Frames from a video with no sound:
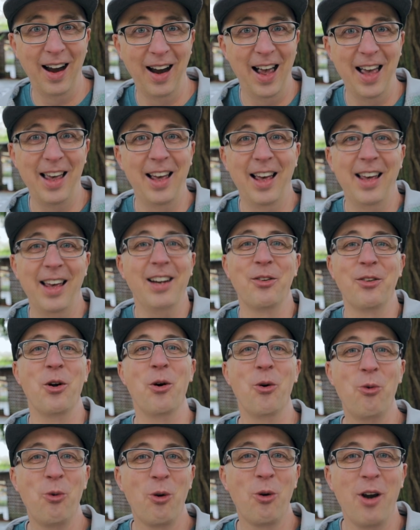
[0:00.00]
I don't
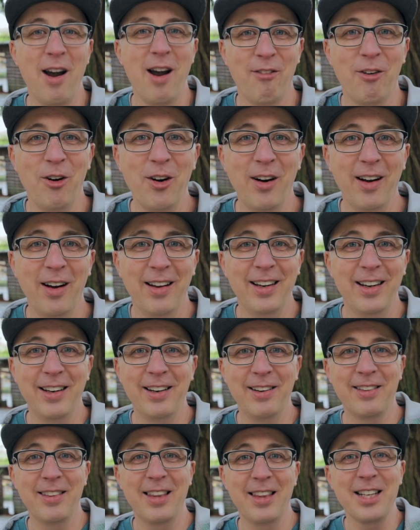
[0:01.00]
know, wherever.
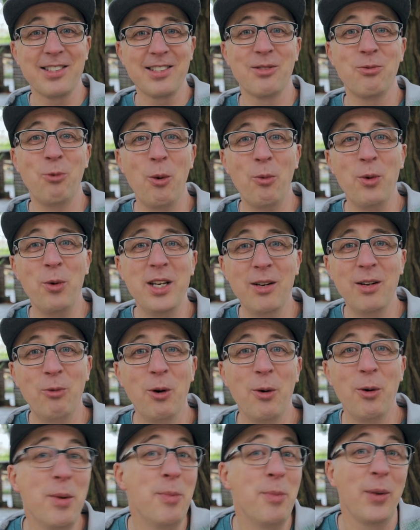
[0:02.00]
That's what we did
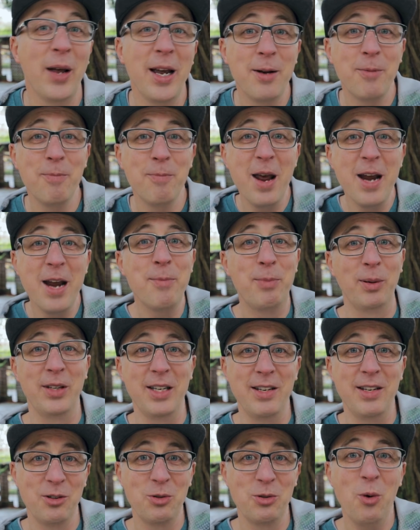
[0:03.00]
when we played
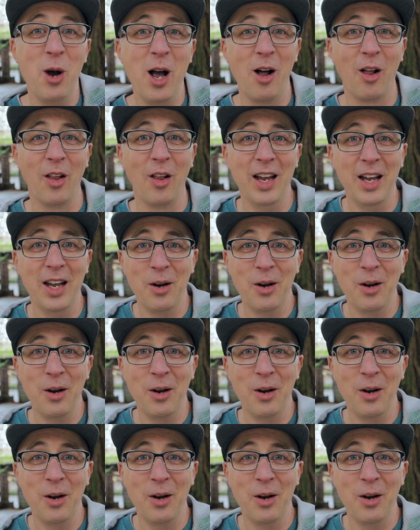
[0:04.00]
make-believe as well.